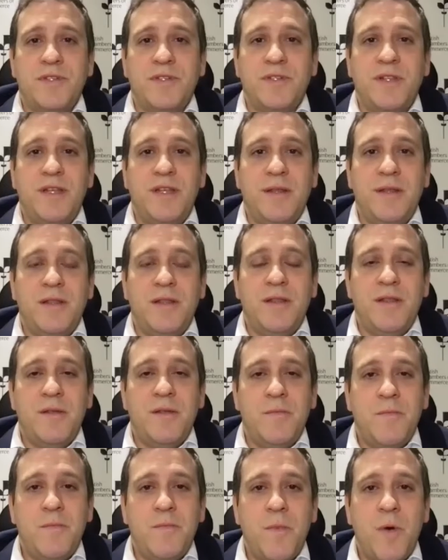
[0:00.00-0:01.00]
the
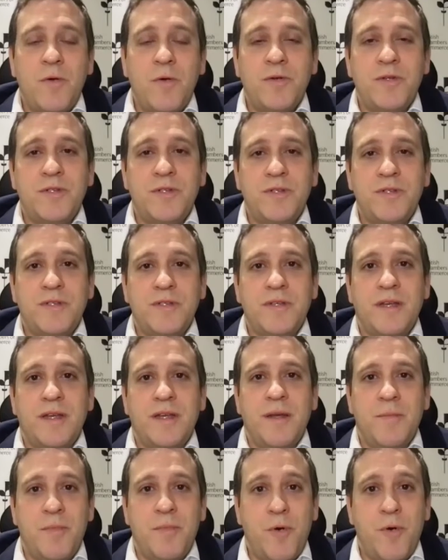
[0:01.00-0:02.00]
most
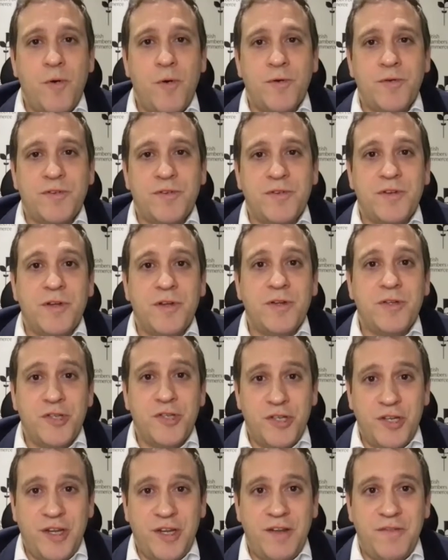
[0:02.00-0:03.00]
important
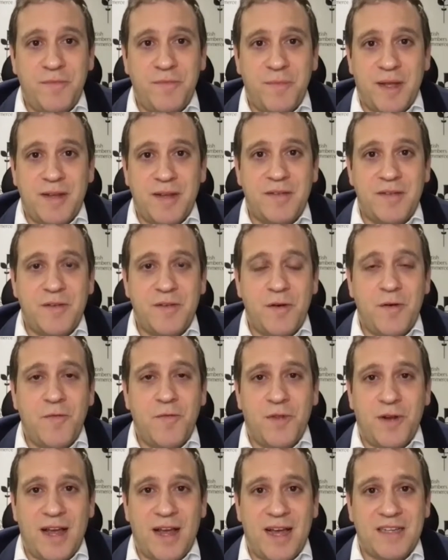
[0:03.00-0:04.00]
achievement over
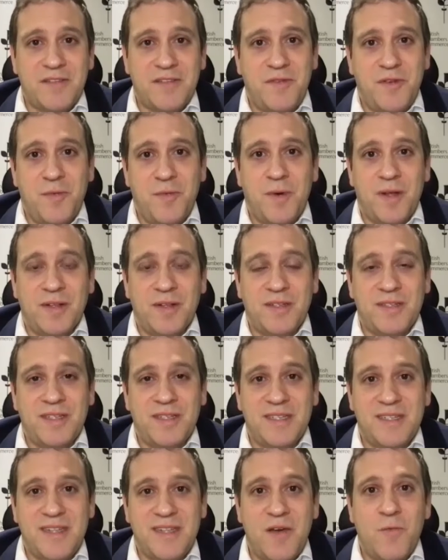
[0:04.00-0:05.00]
the last few months
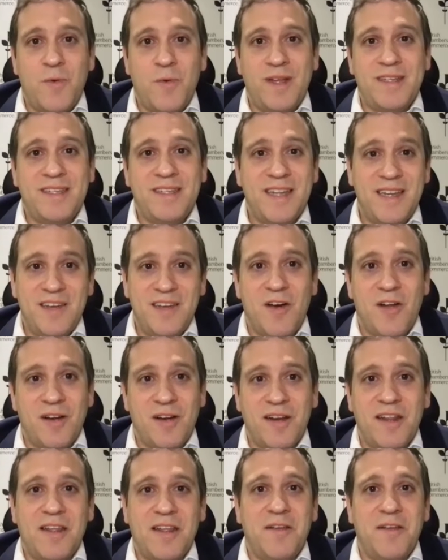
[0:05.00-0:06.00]
is that we did not
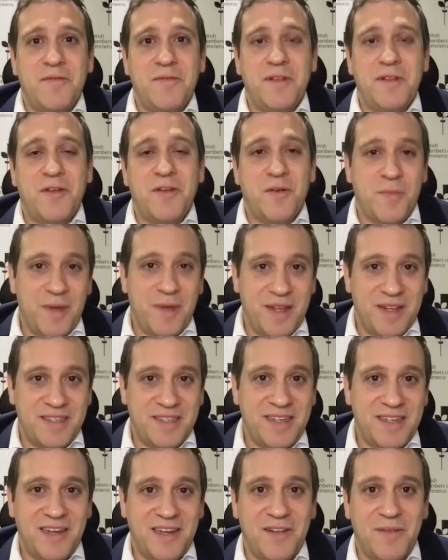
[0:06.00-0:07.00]
leave the European
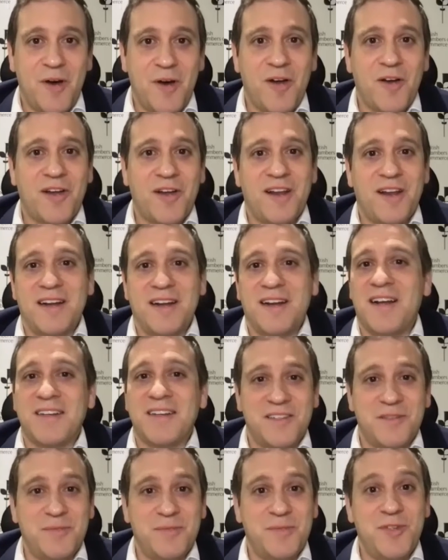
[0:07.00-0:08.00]
Single Market and
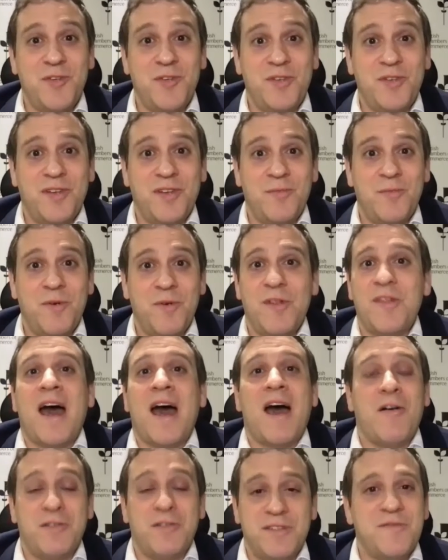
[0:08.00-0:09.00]
Customs Union
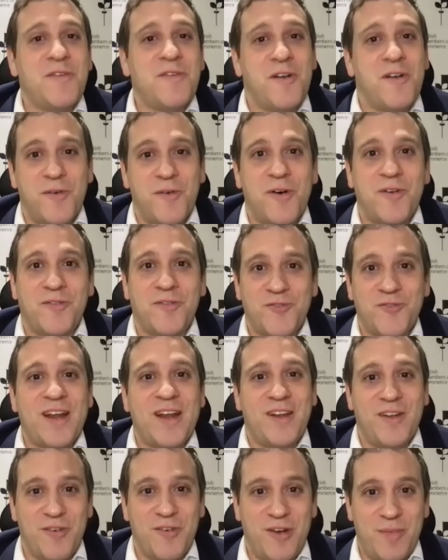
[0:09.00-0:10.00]
without a follow-on trade
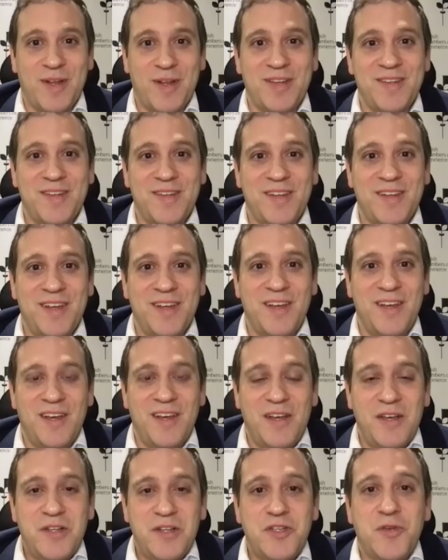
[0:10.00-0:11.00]
agreement.
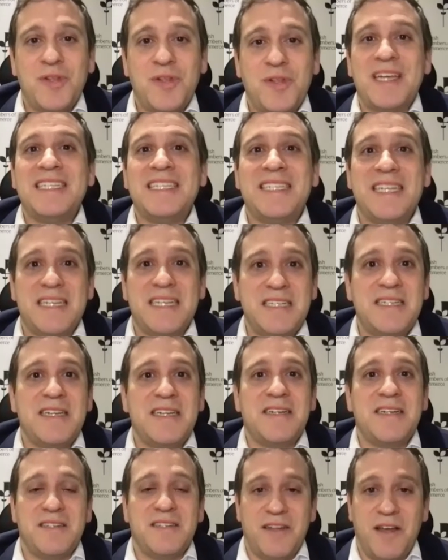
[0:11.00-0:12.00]
So the
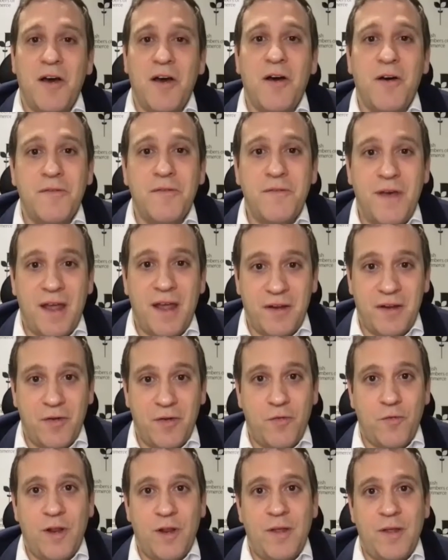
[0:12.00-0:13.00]
existence of an
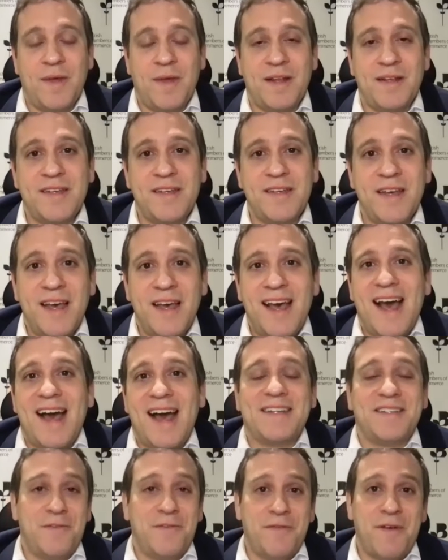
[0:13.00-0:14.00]
agreement
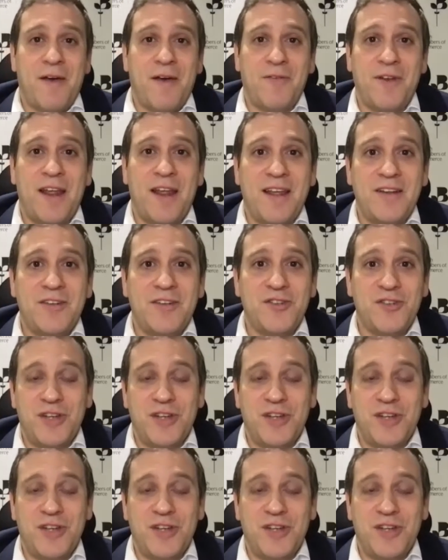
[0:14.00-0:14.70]
as a foundation